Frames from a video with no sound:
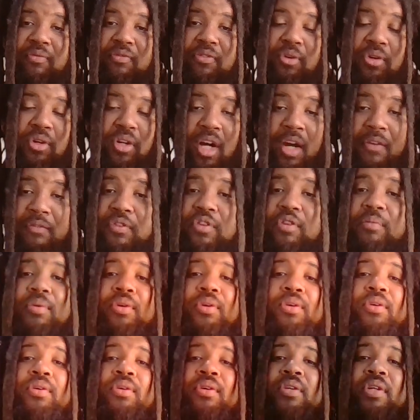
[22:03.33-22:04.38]
feel
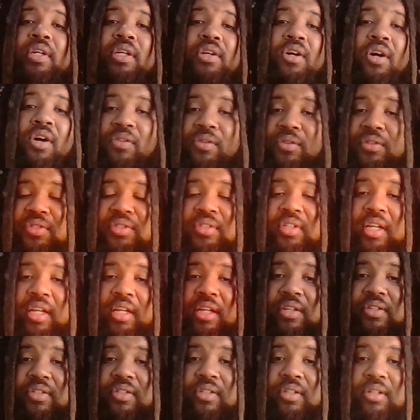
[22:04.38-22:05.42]
comfortable and all those
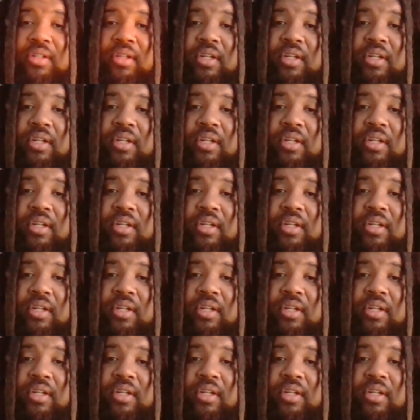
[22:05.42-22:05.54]
things.